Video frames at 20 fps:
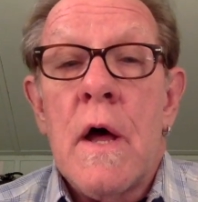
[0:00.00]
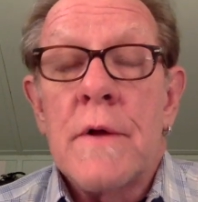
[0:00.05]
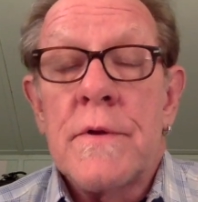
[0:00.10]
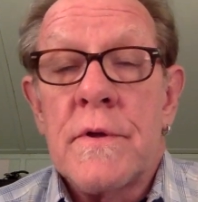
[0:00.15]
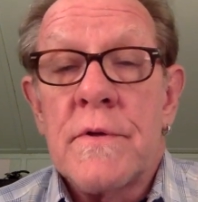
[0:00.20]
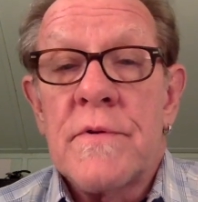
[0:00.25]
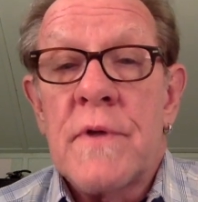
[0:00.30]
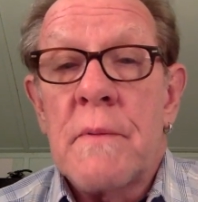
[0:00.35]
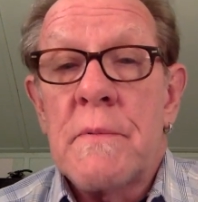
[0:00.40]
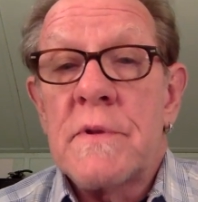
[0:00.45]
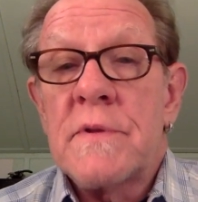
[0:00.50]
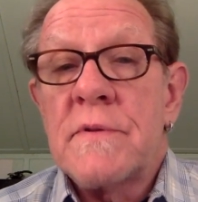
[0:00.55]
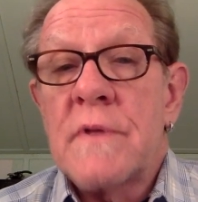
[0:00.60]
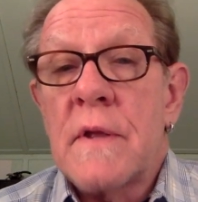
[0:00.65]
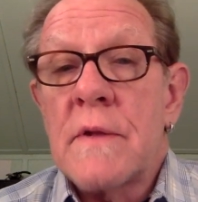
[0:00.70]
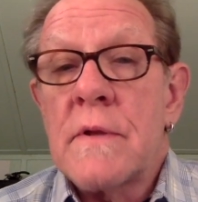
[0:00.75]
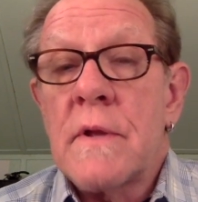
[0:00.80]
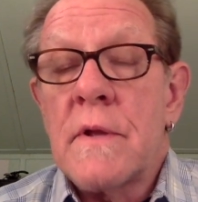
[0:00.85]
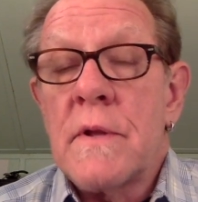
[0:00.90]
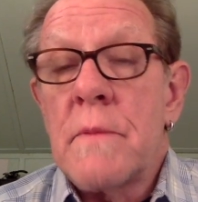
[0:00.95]
to some
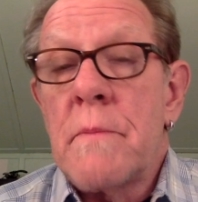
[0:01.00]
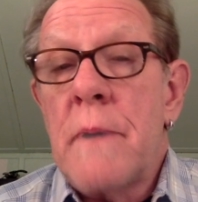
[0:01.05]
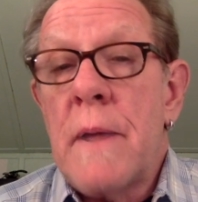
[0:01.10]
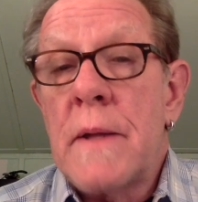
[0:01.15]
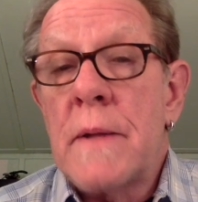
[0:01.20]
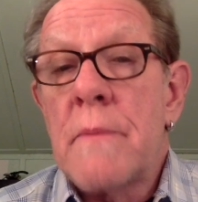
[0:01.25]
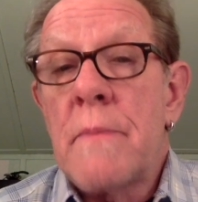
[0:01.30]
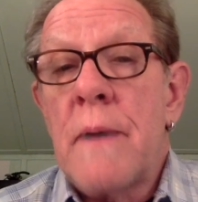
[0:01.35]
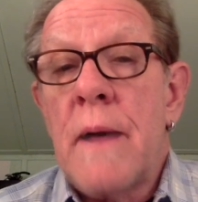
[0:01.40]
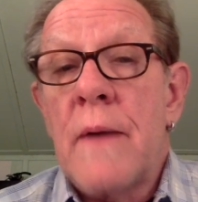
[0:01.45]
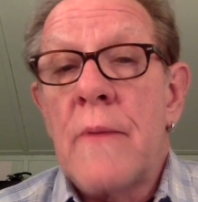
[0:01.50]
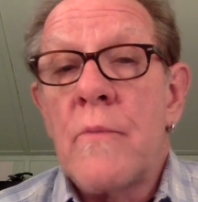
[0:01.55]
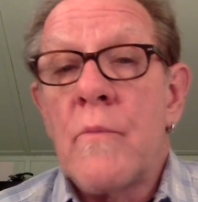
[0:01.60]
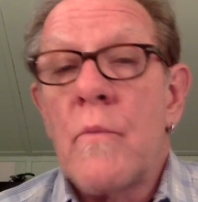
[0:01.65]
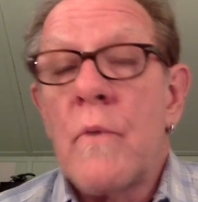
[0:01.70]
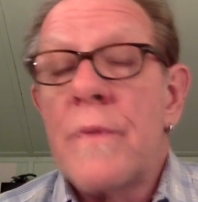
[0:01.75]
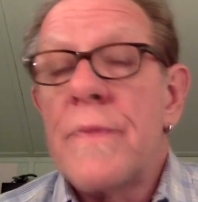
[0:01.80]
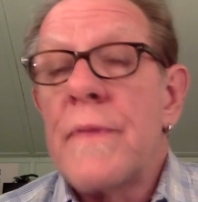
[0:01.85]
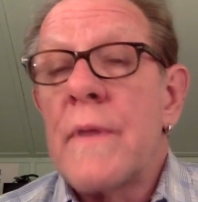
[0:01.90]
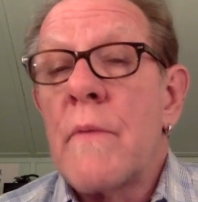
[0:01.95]
extent can depend upon
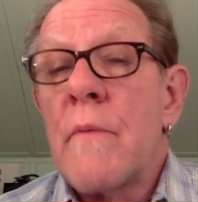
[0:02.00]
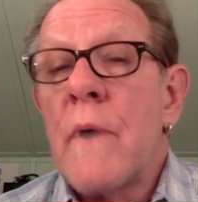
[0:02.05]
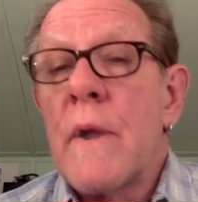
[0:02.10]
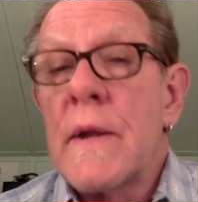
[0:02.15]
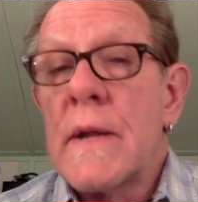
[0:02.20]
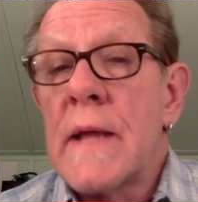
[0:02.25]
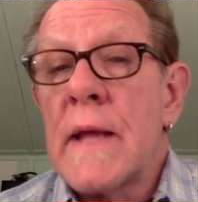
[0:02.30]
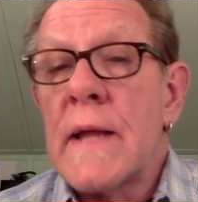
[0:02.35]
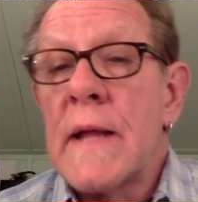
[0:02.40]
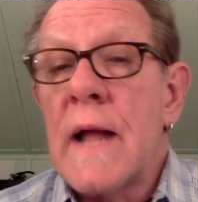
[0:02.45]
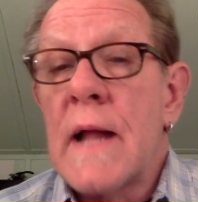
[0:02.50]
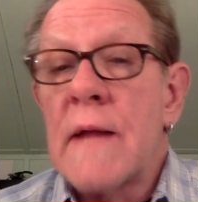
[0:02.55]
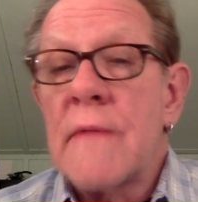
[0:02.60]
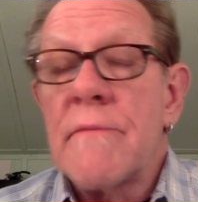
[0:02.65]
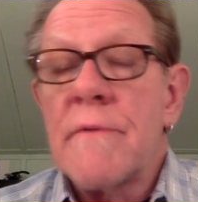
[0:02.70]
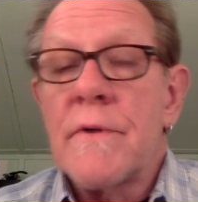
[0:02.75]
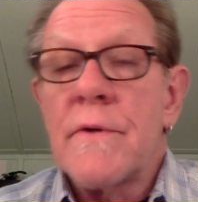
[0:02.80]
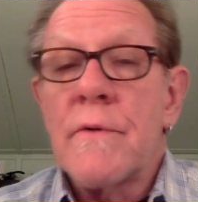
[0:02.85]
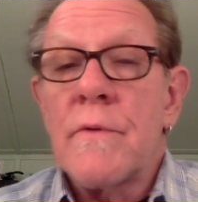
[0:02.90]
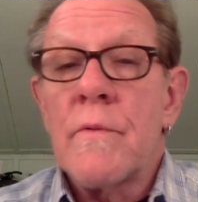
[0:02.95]
what they want to get out
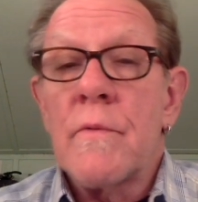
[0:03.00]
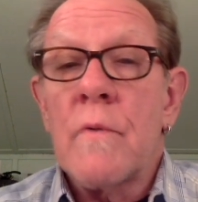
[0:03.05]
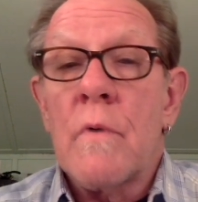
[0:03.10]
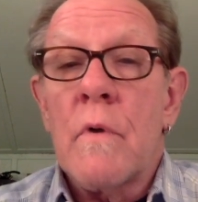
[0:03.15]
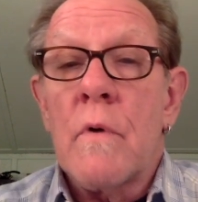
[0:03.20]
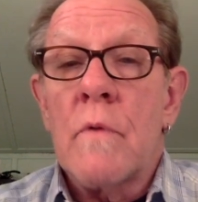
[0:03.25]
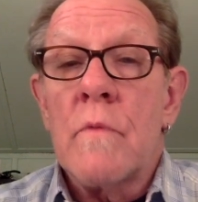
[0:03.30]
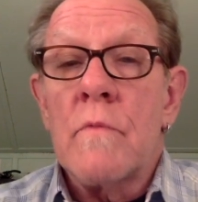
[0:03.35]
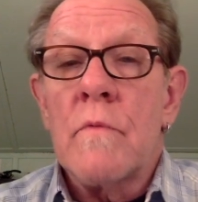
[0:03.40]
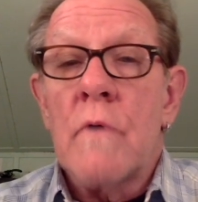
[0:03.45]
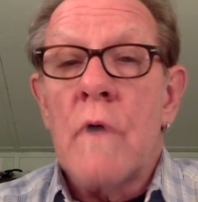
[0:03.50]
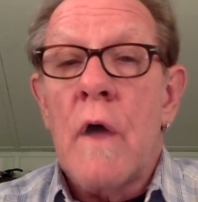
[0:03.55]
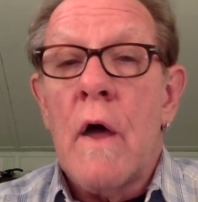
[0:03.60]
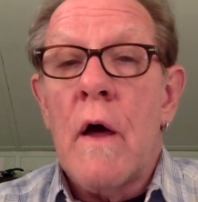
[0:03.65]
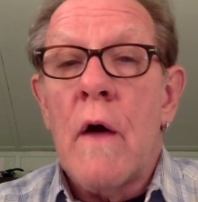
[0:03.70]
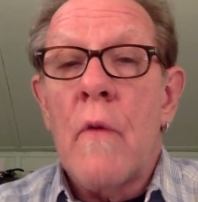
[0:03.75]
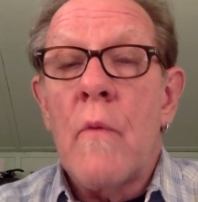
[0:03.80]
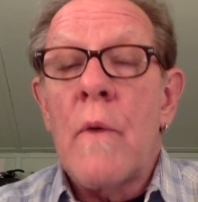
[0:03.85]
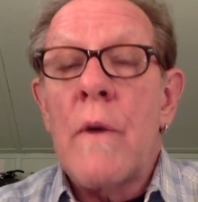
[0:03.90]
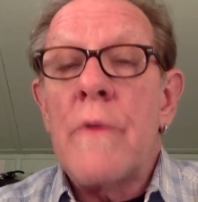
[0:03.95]
of it, or
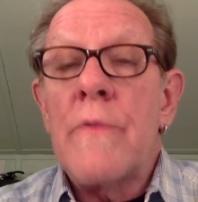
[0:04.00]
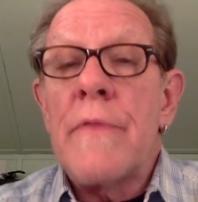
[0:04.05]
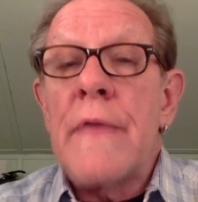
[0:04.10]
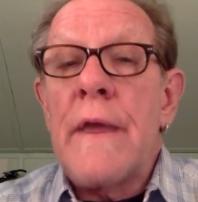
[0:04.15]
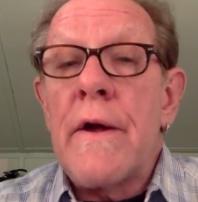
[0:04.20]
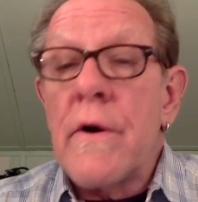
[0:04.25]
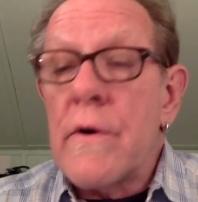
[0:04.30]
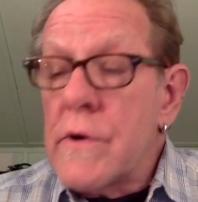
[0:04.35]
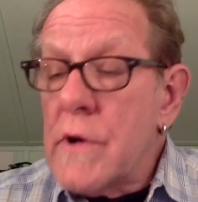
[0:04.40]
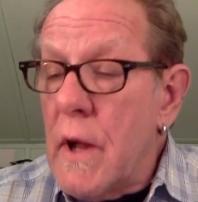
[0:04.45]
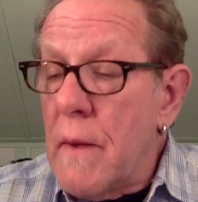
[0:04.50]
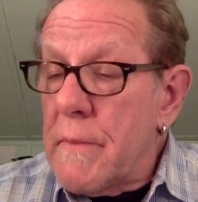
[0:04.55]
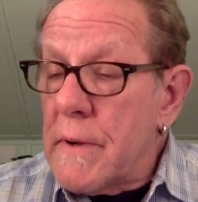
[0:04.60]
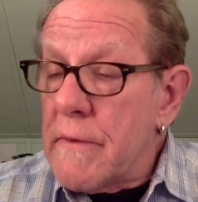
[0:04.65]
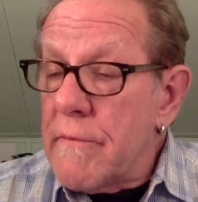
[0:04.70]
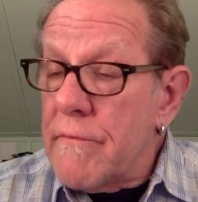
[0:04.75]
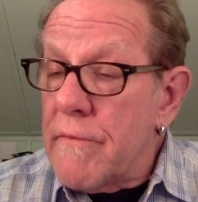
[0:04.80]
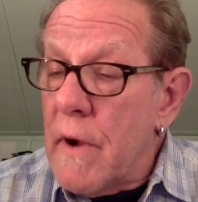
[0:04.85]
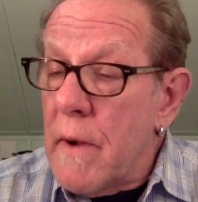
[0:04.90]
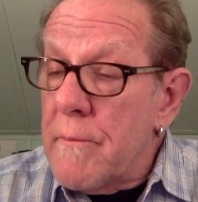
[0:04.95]
where they are
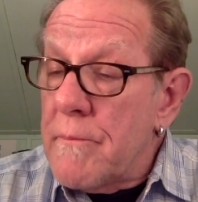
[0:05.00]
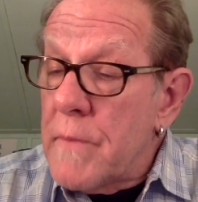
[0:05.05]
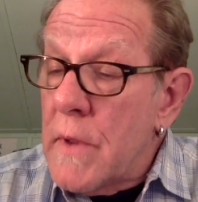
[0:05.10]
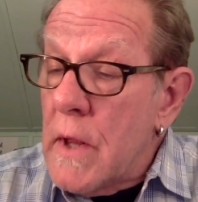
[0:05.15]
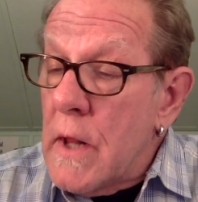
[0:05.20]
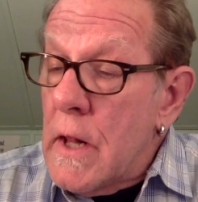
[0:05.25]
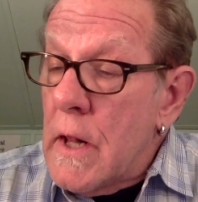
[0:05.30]
coming from.